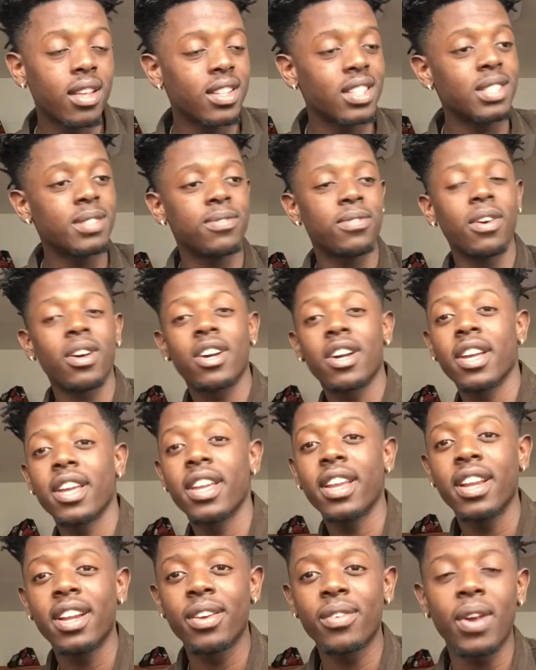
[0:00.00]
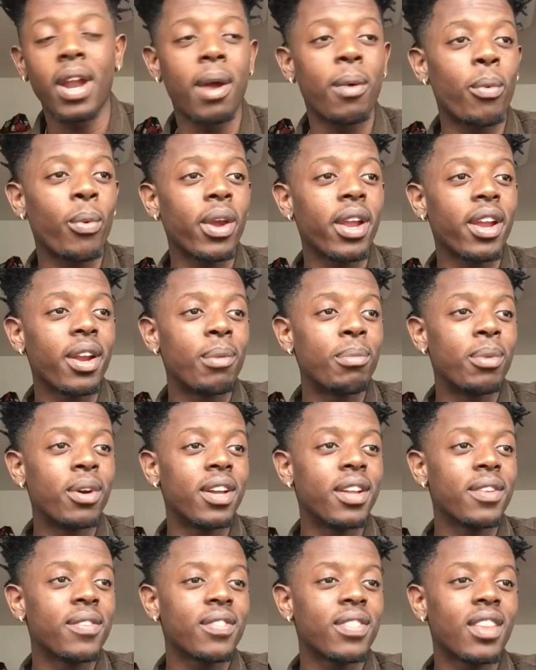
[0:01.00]
This fucker here rap weird,
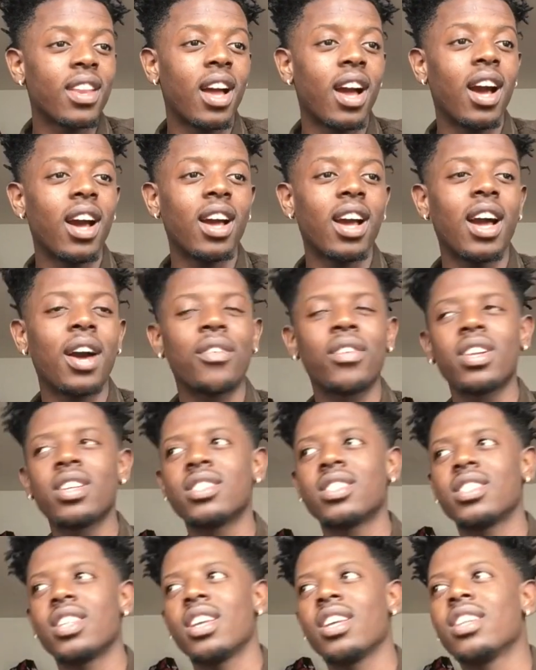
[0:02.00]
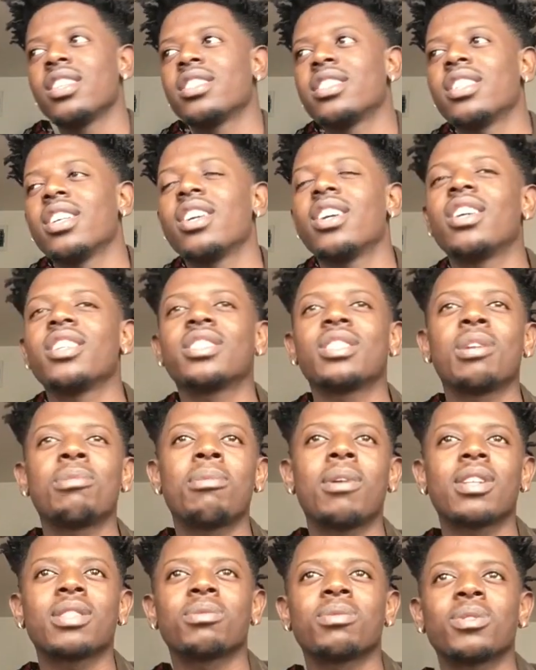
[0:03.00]
but I got what he said. He said something
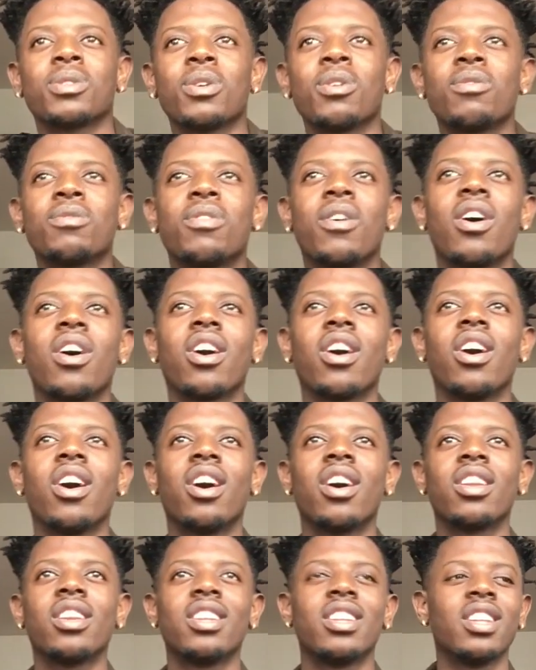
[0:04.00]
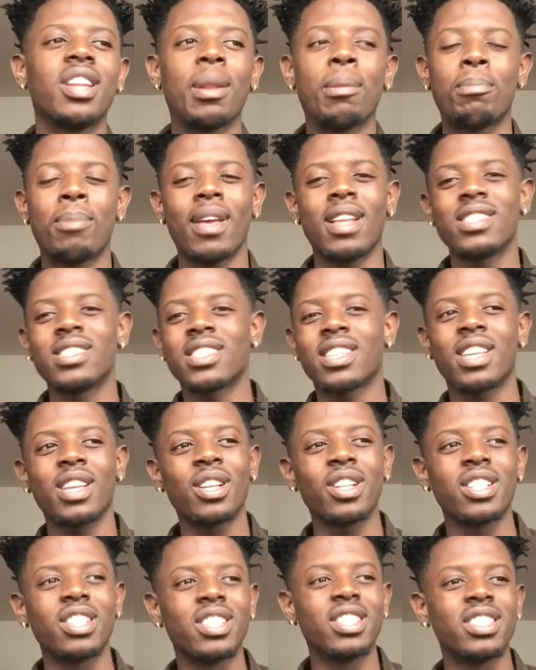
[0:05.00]
about some so far gone, and then pen
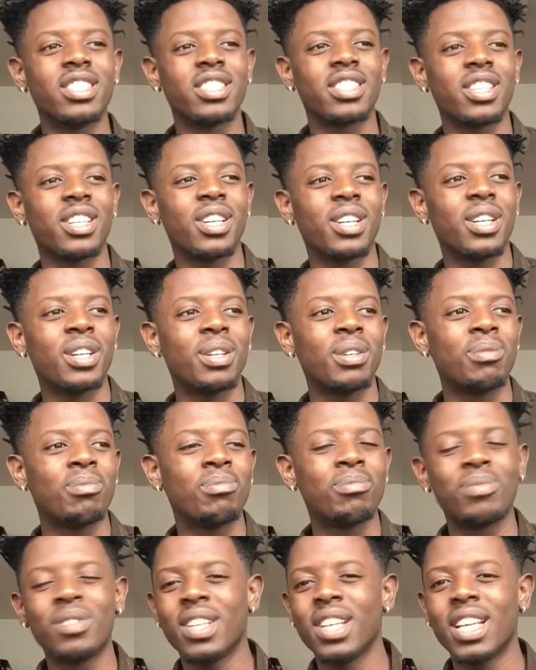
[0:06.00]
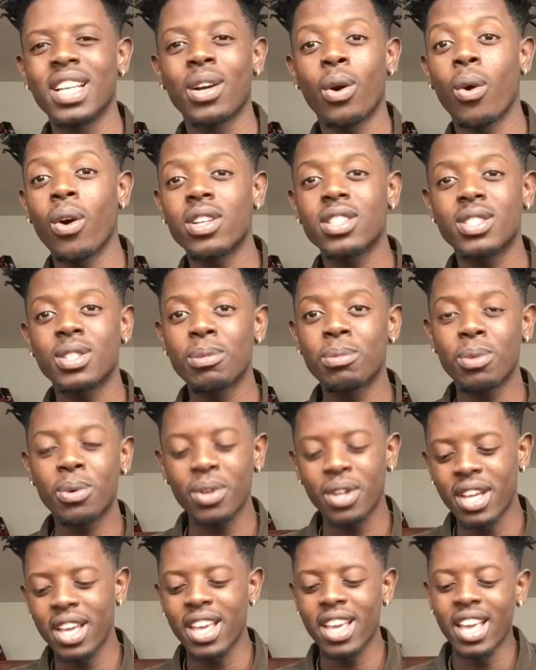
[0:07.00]
skill is
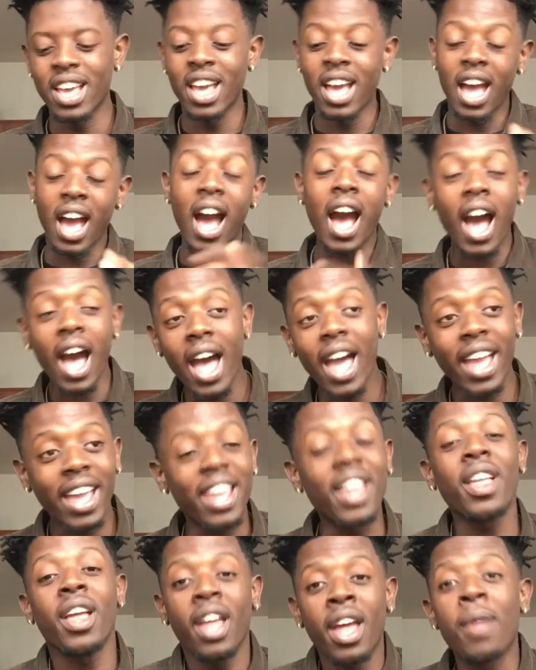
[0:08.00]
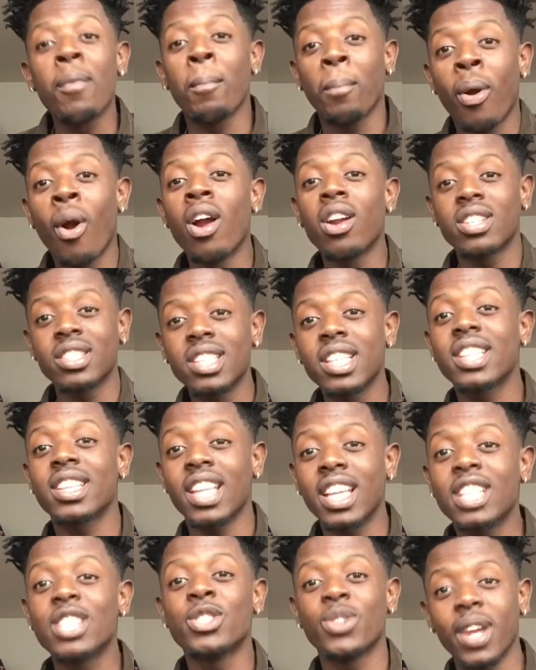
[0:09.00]
questionable. I personally
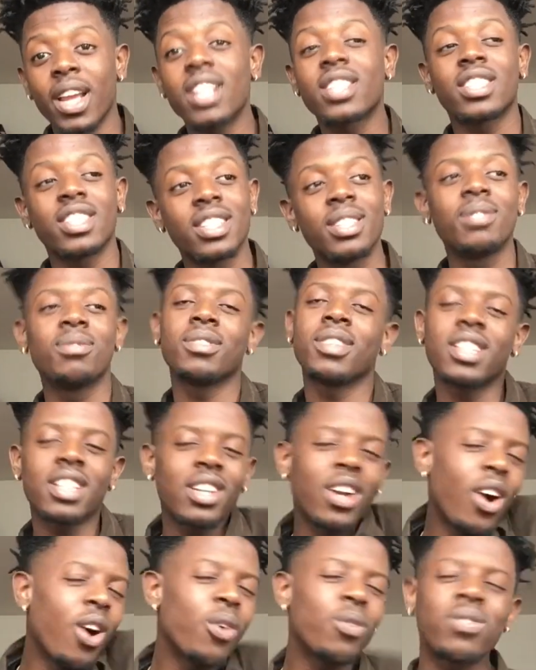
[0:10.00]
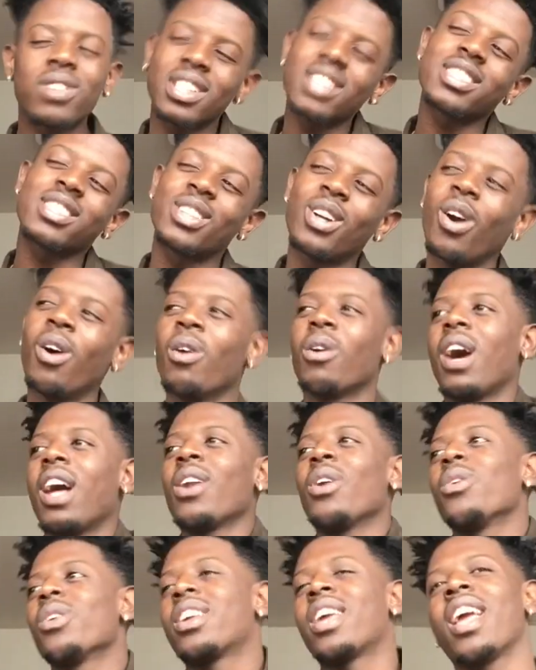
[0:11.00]
think Drake should go. Just go. I
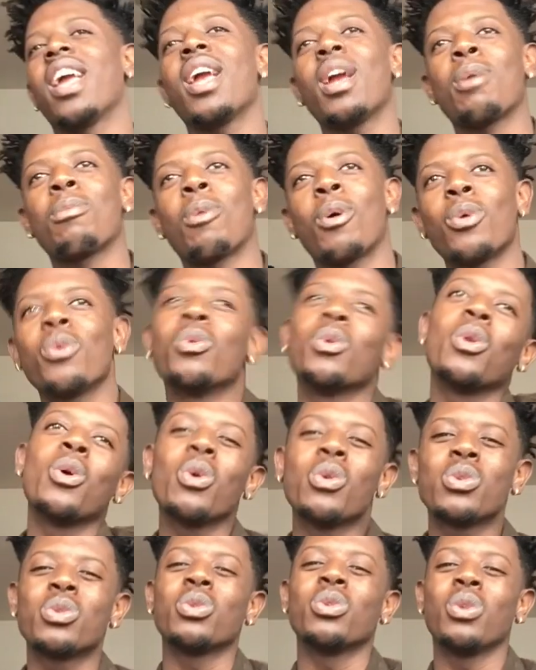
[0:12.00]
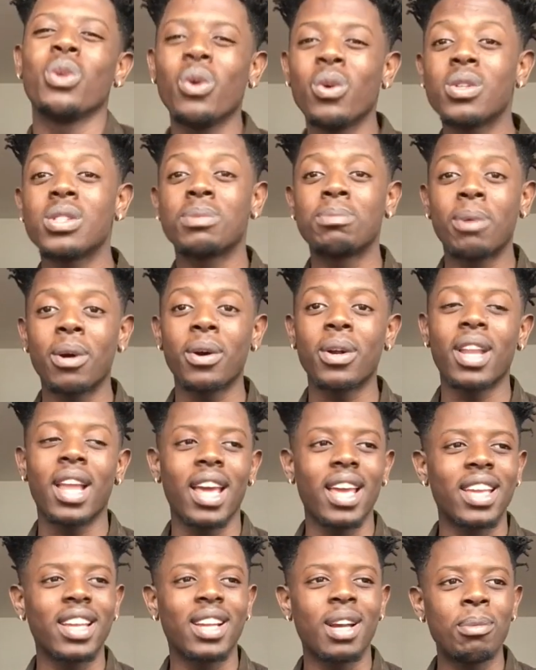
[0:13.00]
don't care, bro. You lose, bro.
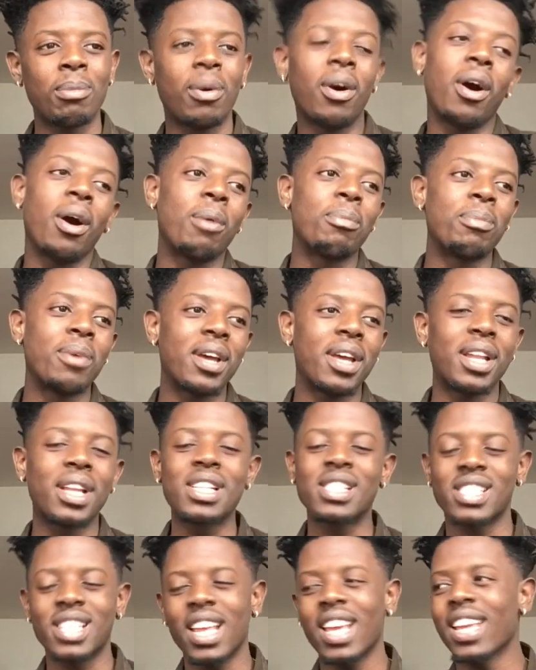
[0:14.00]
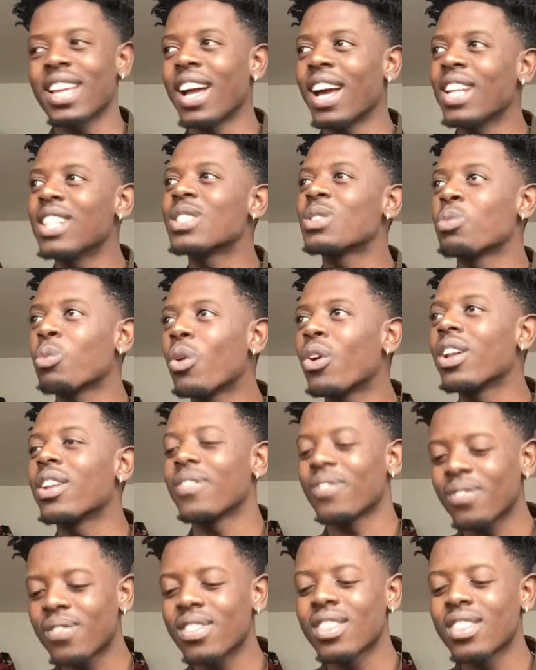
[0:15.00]
Like, come on, man. It's like I just want,